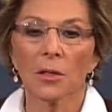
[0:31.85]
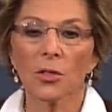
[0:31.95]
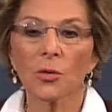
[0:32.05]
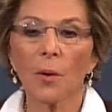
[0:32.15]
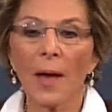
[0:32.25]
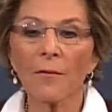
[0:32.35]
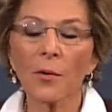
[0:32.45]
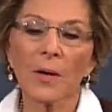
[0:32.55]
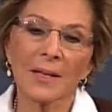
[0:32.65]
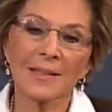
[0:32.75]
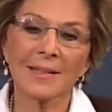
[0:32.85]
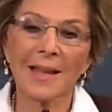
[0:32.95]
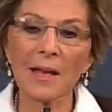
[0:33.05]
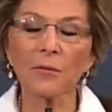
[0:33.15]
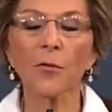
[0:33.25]
to ever
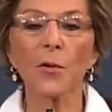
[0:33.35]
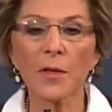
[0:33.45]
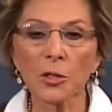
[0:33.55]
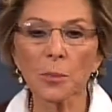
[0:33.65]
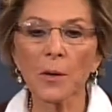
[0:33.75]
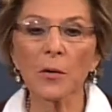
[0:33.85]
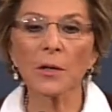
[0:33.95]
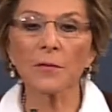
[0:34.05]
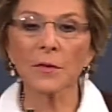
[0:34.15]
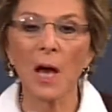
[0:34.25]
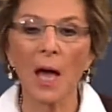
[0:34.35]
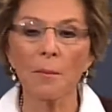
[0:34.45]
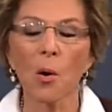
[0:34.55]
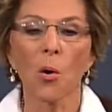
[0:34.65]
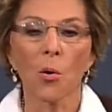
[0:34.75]
extend for this period of
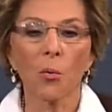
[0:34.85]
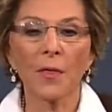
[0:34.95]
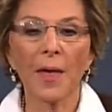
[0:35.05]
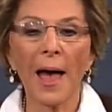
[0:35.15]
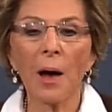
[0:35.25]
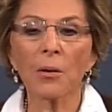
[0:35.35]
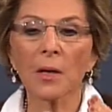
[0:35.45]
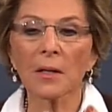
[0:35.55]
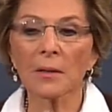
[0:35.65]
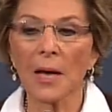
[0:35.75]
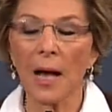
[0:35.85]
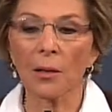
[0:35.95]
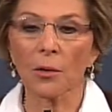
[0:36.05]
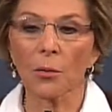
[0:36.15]
time without a dollar,